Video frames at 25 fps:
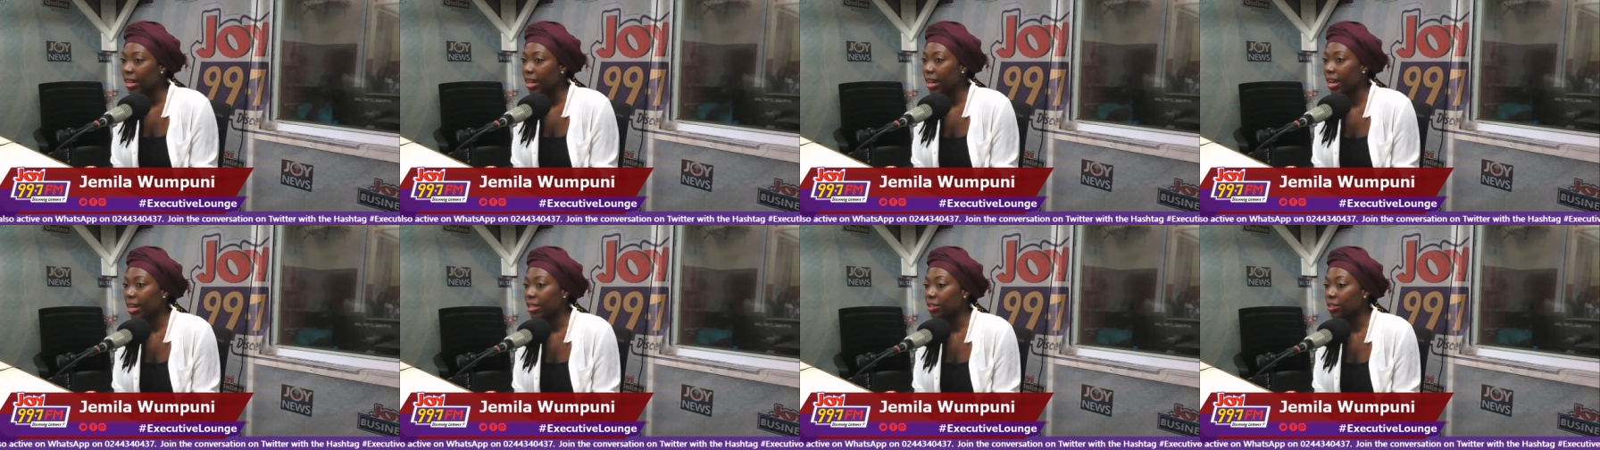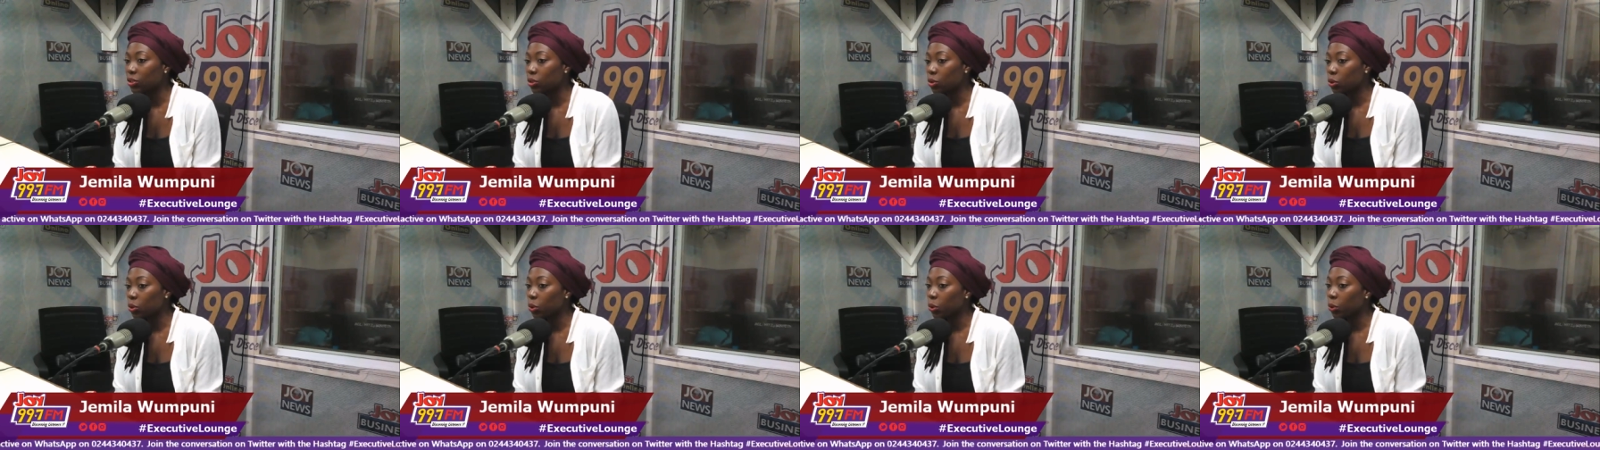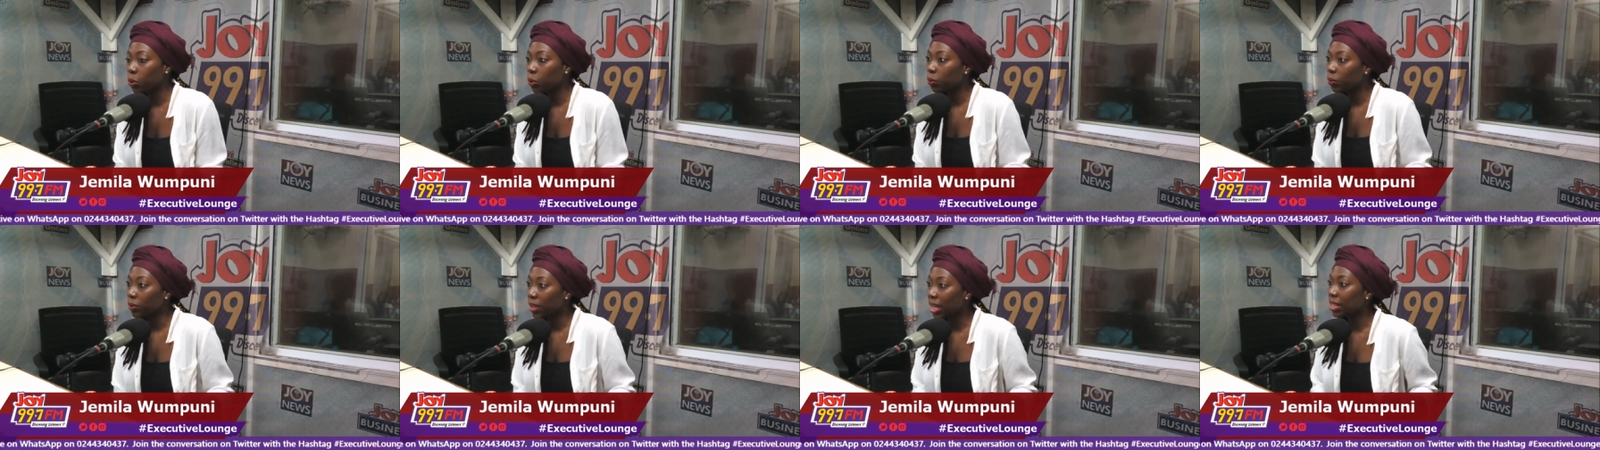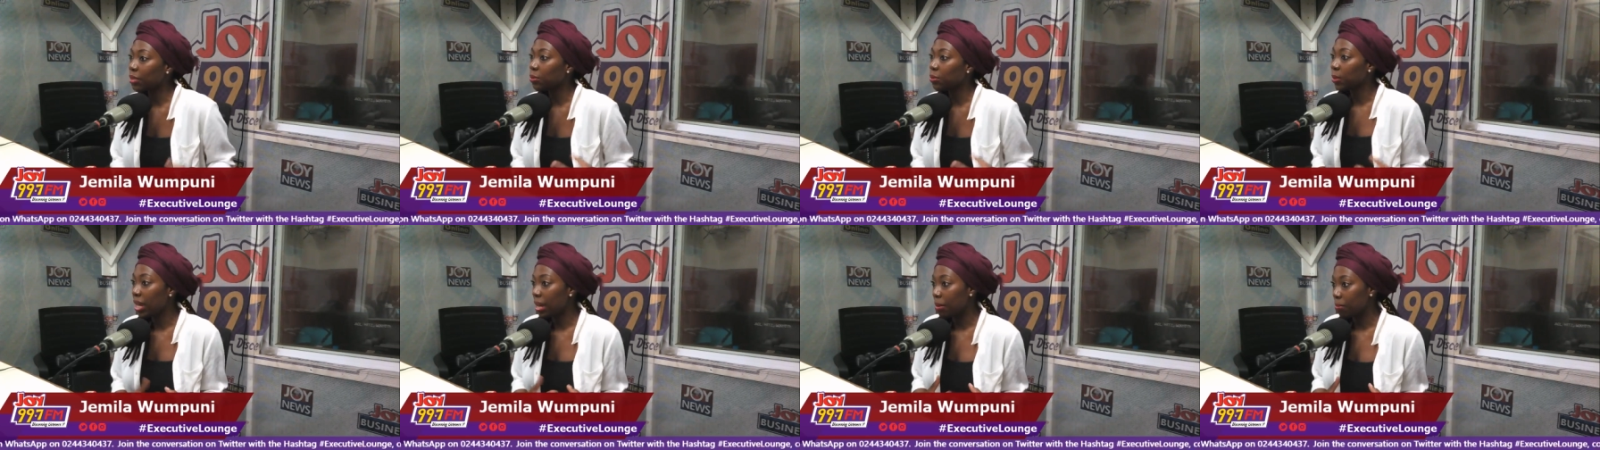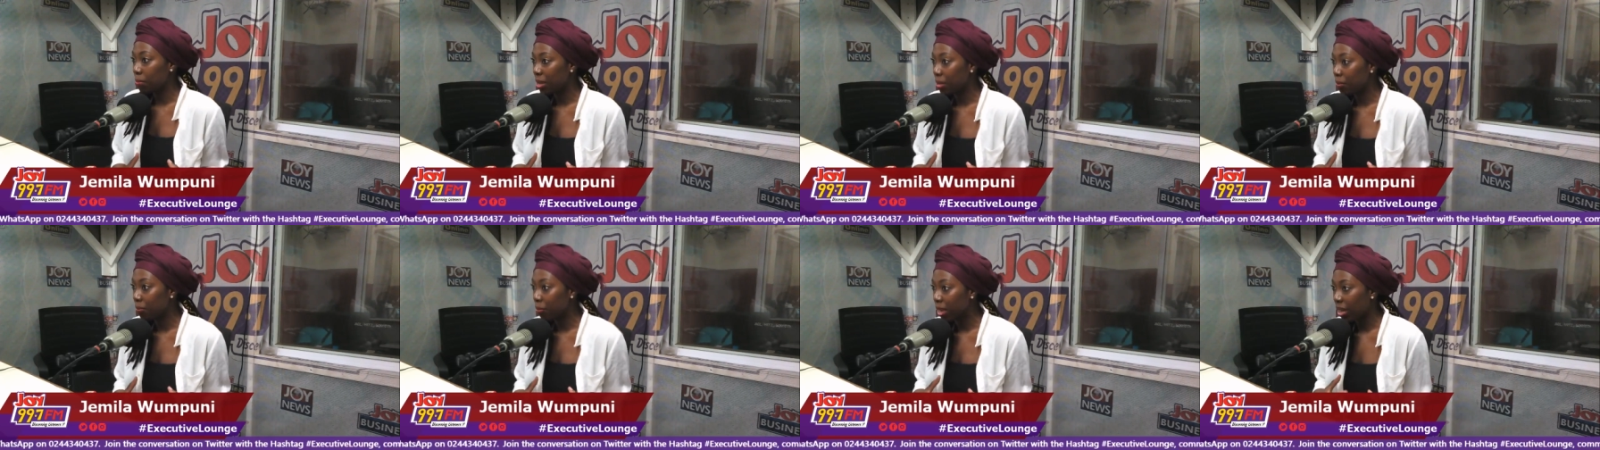And so that's what I
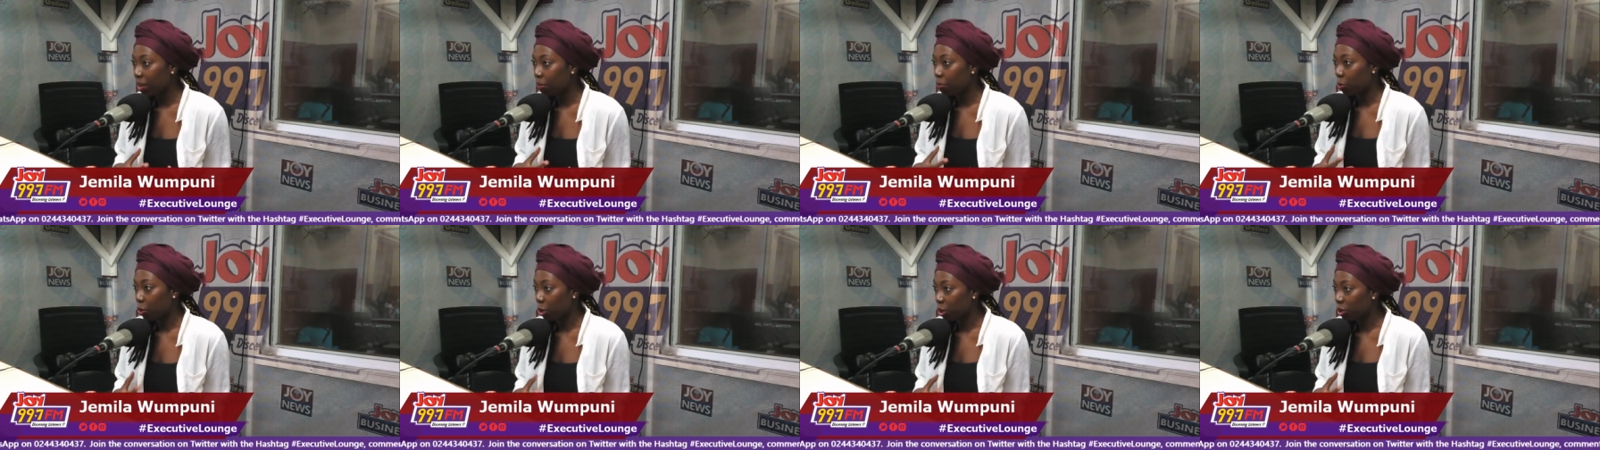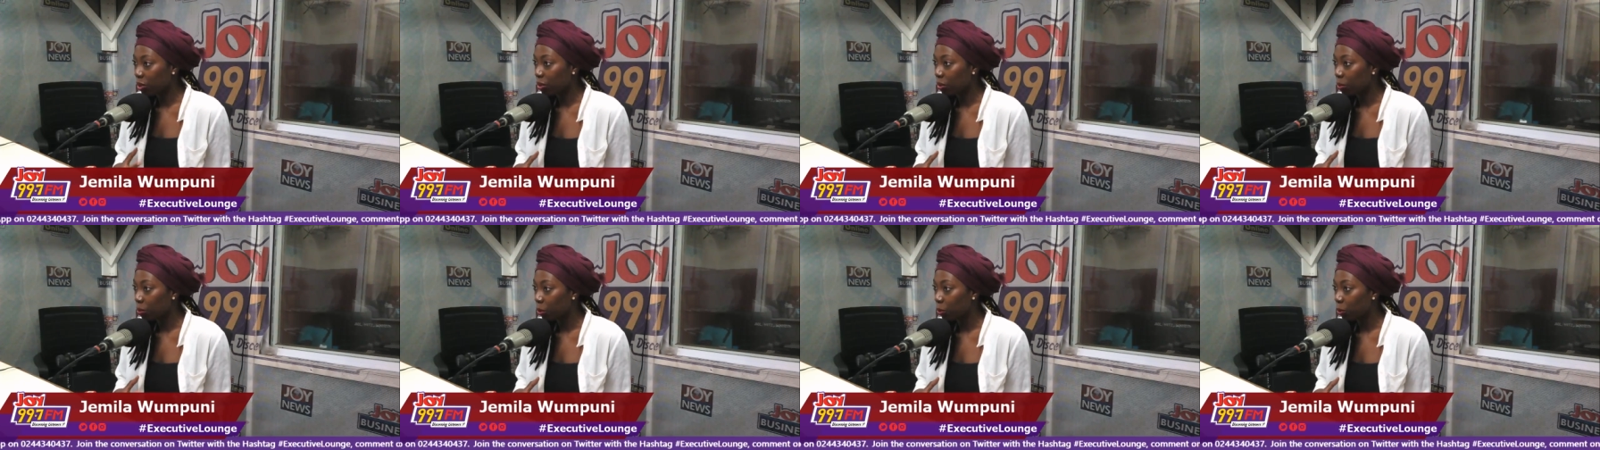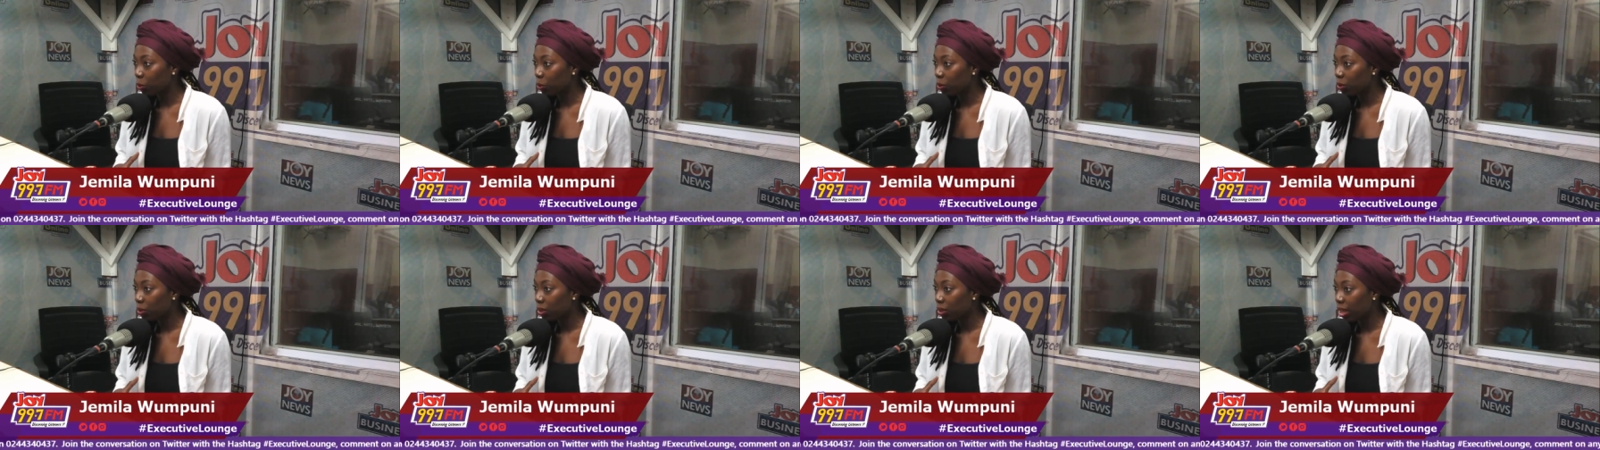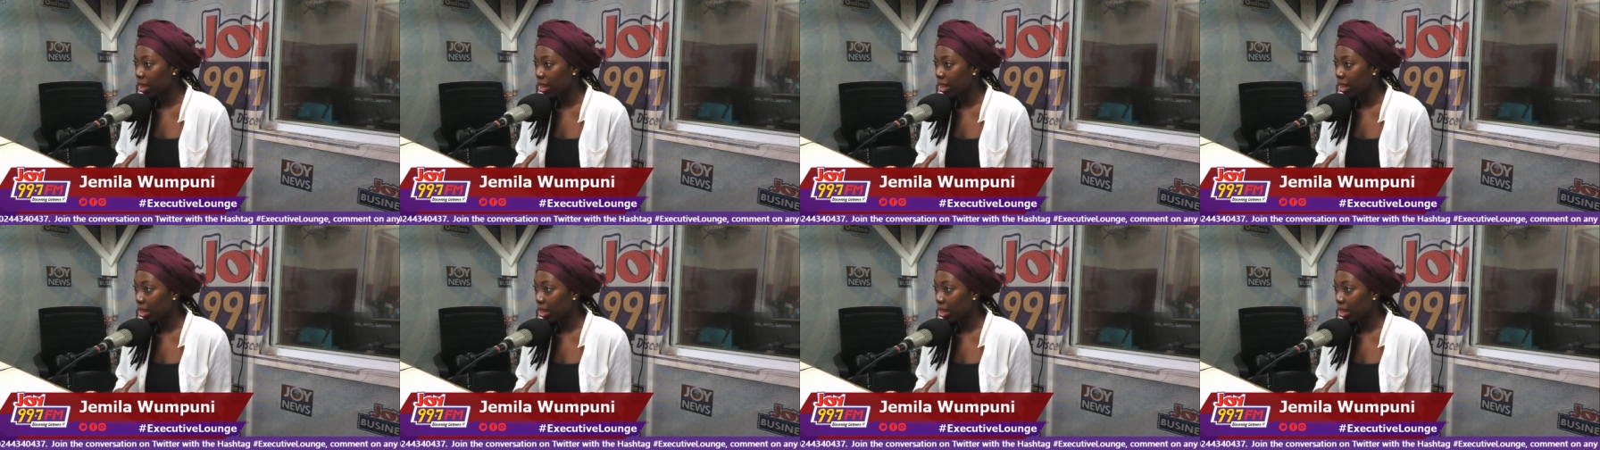mean by principles